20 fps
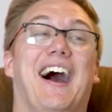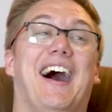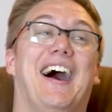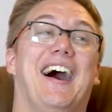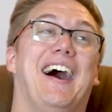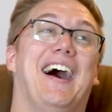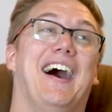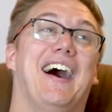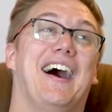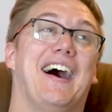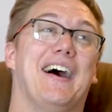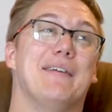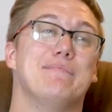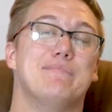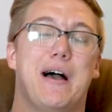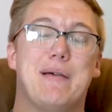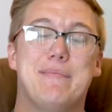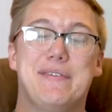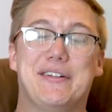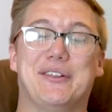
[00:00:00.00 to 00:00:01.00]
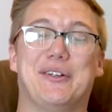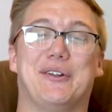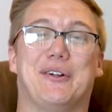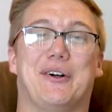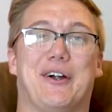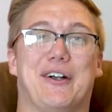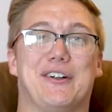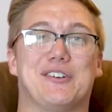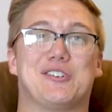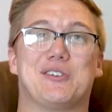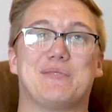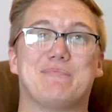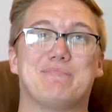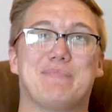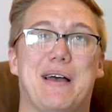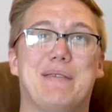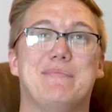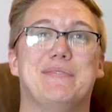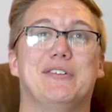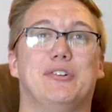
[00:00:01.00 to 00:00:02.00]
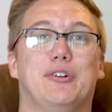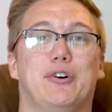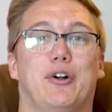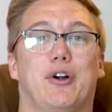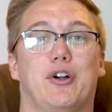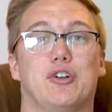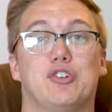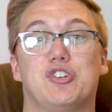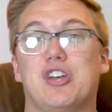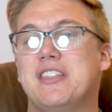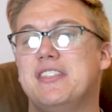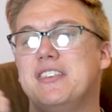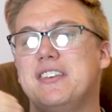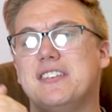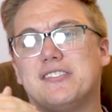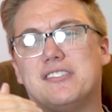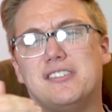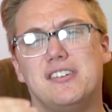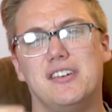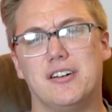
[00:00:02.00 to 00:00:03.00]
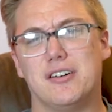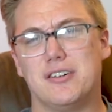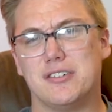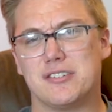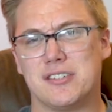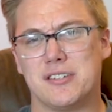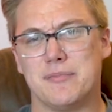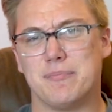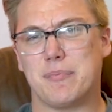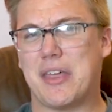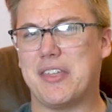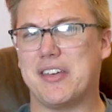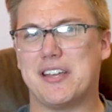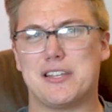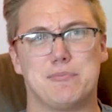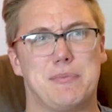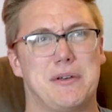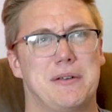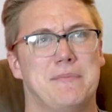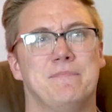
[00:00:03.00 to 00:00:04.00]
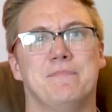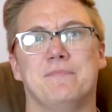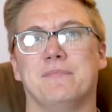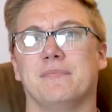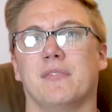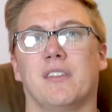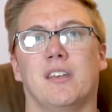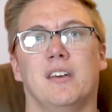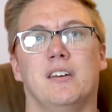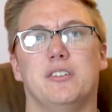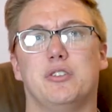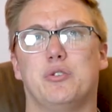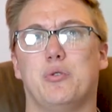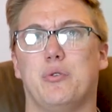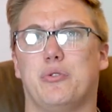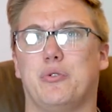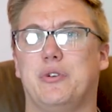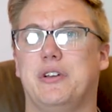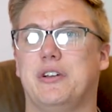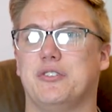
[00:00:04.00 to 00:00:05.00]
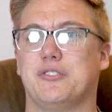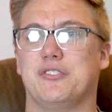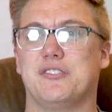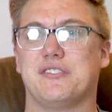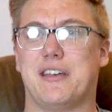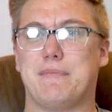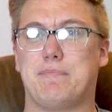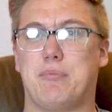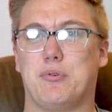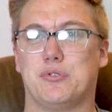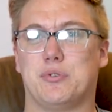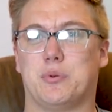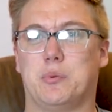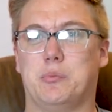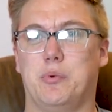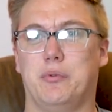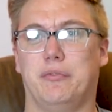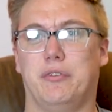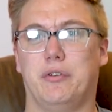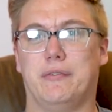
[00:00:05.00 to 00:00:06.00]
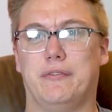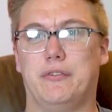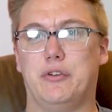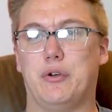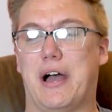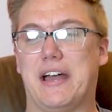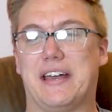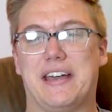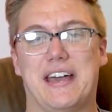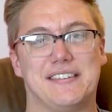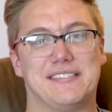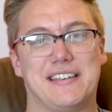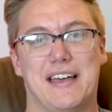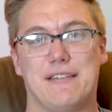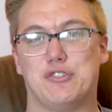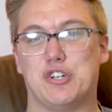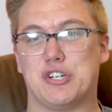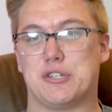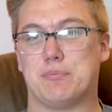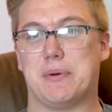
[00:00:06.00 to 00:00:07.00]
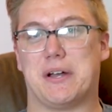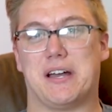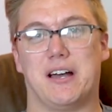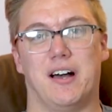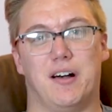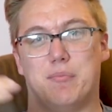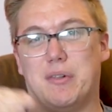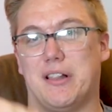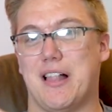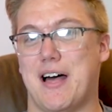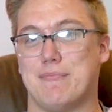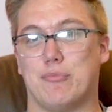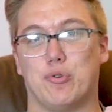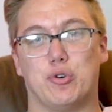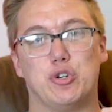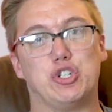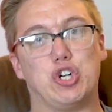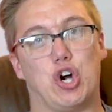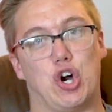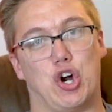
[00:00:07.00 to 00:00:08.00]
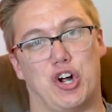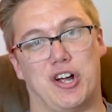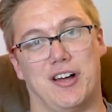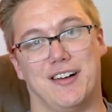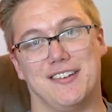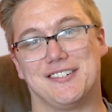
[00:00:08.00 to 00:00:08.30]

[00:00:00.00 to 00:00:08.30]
Might be a little harsh. Might be a little harsh. In these years, I think it's been 2 or 3 years since I posted a movie review. I guess I've just become a lot more dark.